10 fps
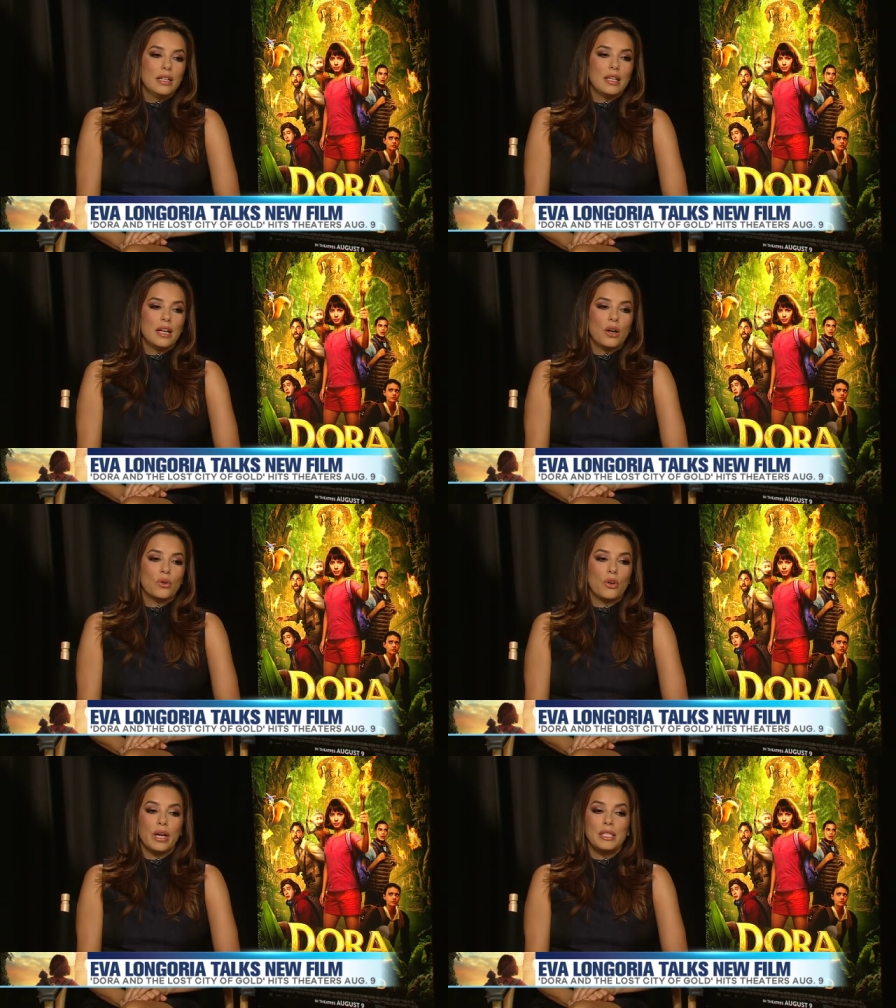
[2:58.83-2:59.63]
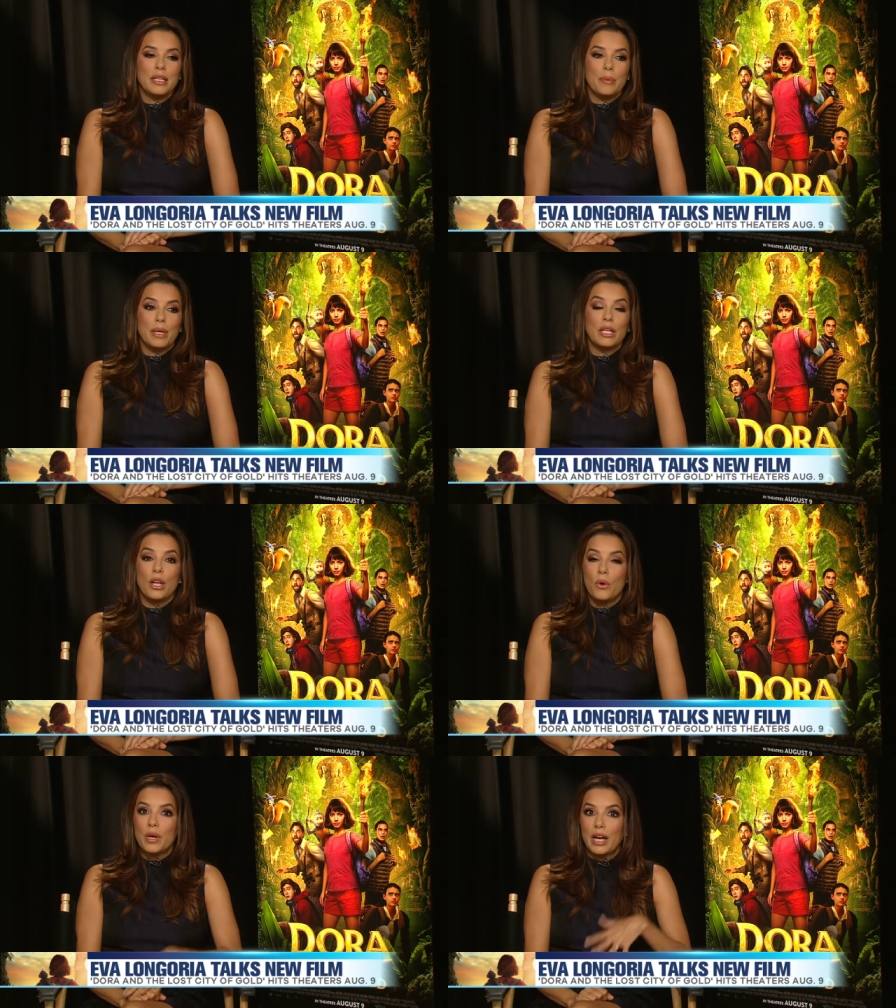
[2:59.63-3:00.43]
you know, crazy," I'm like,
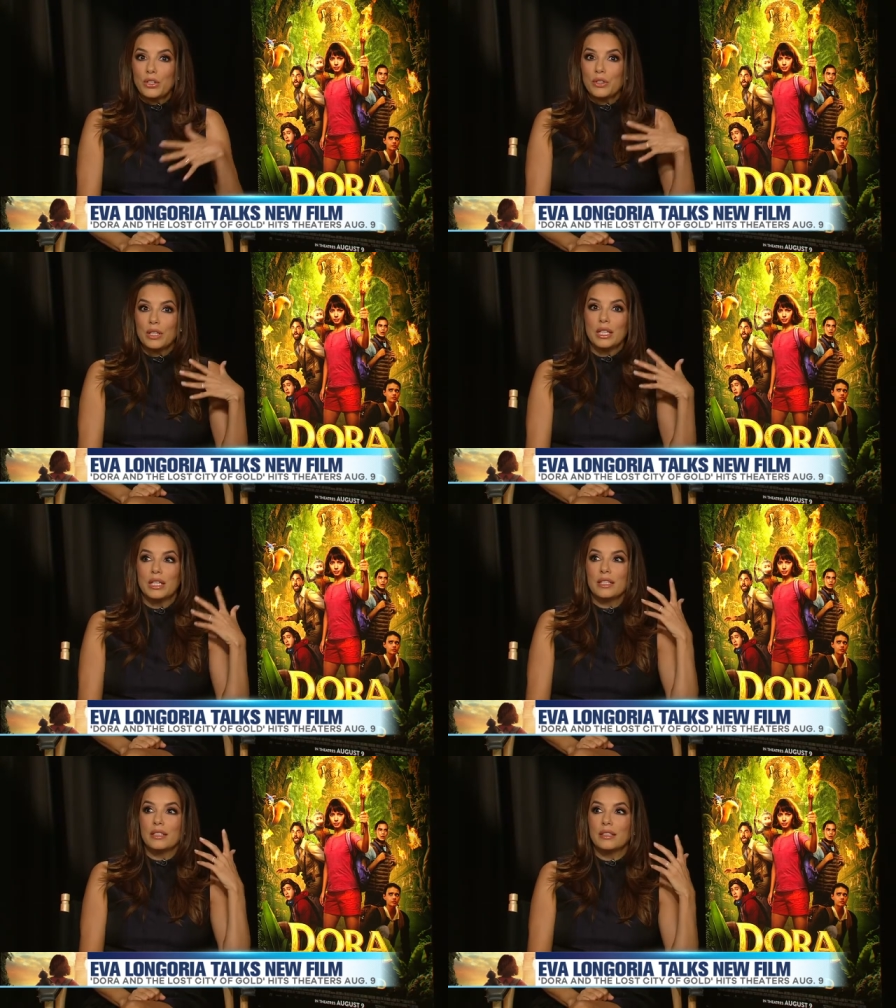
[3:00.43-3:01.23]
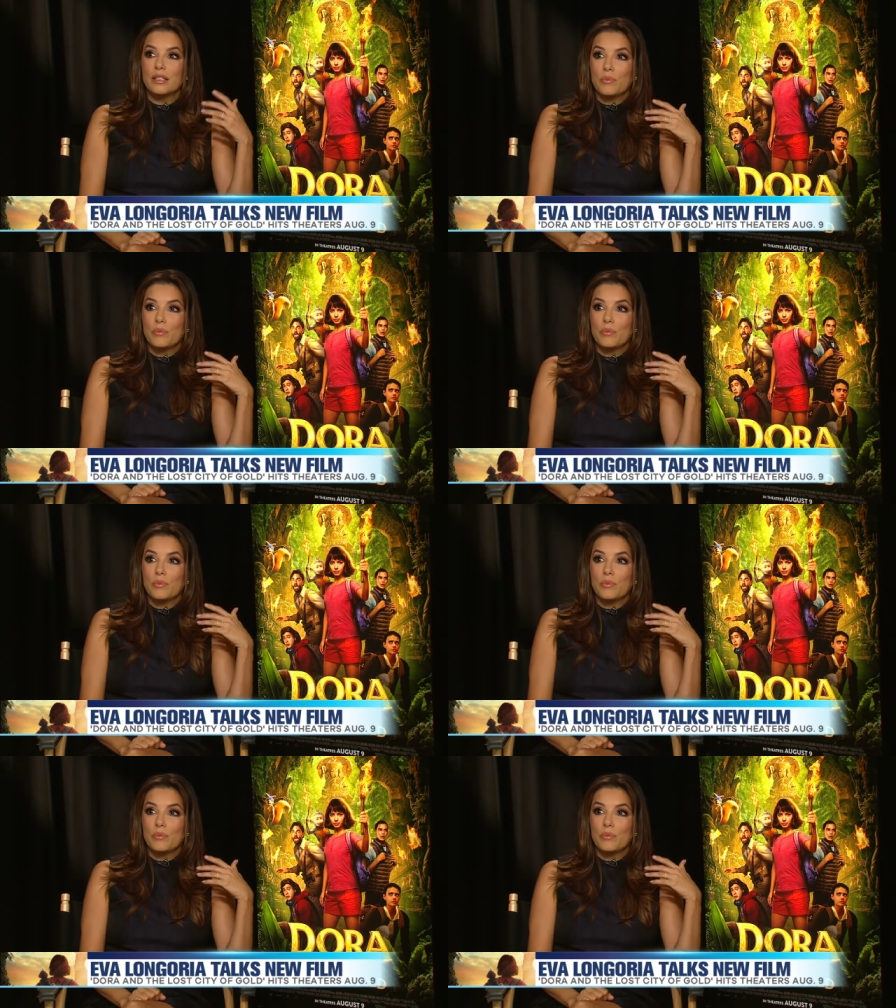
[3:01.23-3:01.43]
"No, it actually is